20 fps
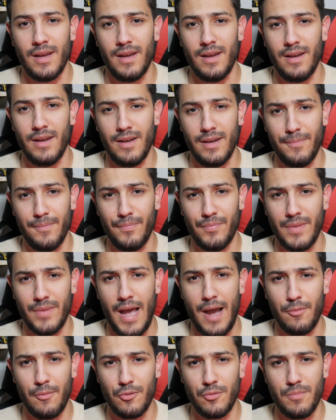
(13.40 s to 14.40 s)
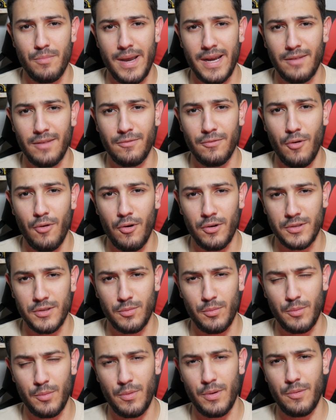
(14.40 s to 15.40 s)
our Megan
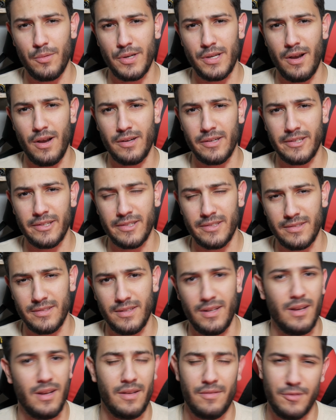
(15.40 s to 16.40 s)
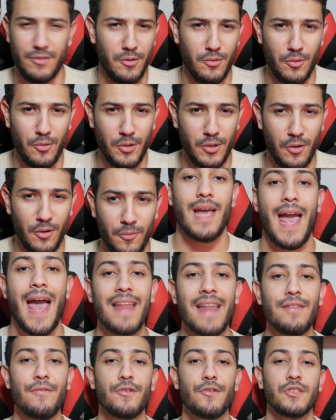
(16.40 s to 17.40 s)
Fox when we were younger. If you know, you know.
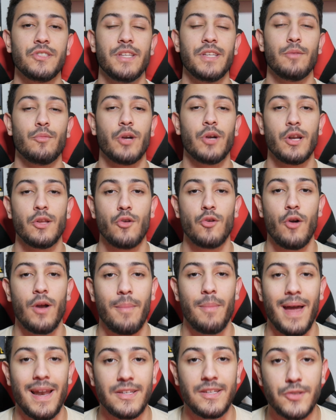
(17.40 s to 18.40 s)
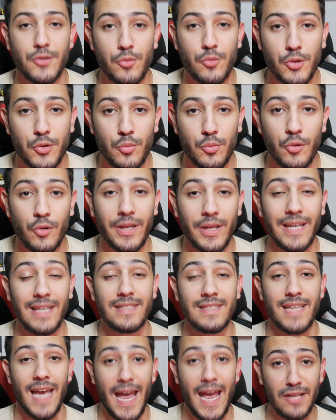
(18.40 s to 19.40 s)
And the first thing we're going to talk about, as usual,
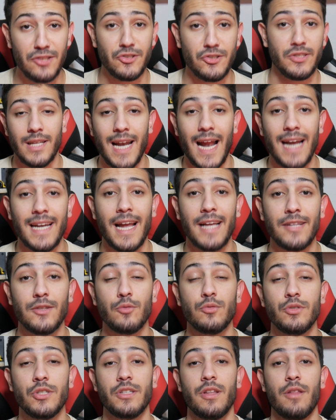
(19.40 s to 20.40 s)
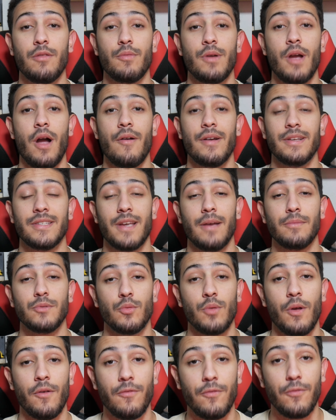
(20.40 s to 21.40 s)
is engine. The 992 GT3 RS comes
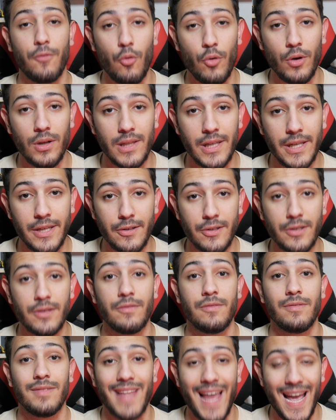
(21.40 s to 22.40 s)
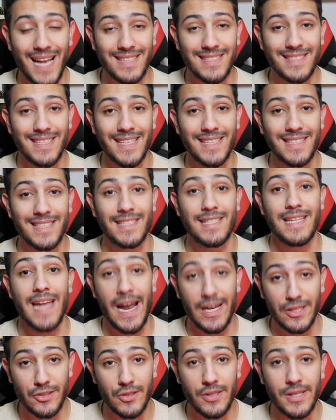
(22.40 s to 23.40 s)
with a 4-liter flat 6
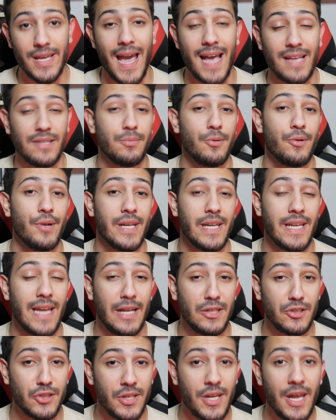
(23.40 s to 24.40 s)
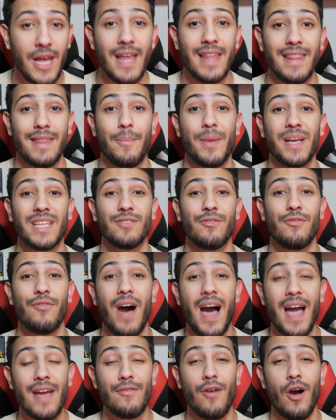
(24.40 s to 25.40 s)
naturally aspirated engine that makes
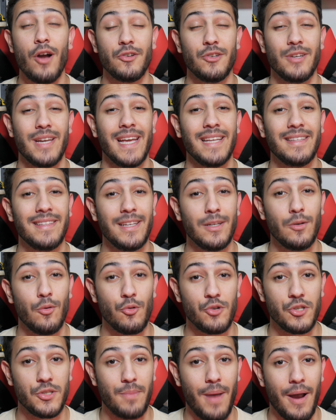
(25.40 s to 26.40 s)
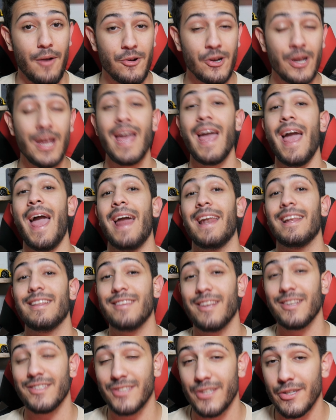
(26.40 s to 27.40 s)
518 horsepower, and
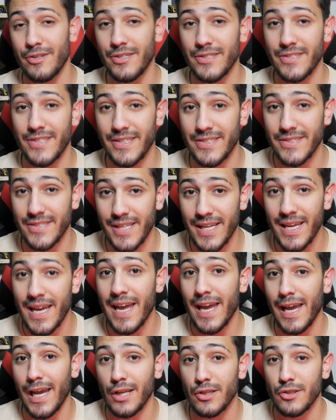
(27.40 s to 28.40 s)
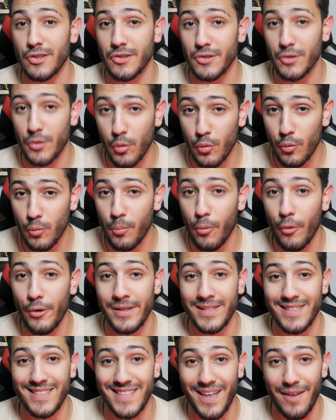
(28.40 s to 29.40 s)
it does 0 to 60 in just
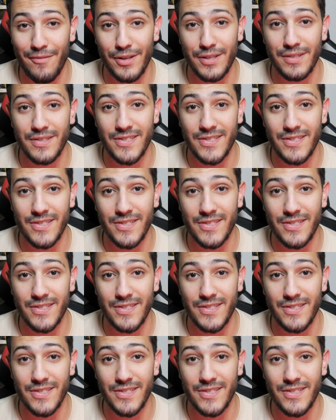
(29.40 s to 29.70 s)
2.7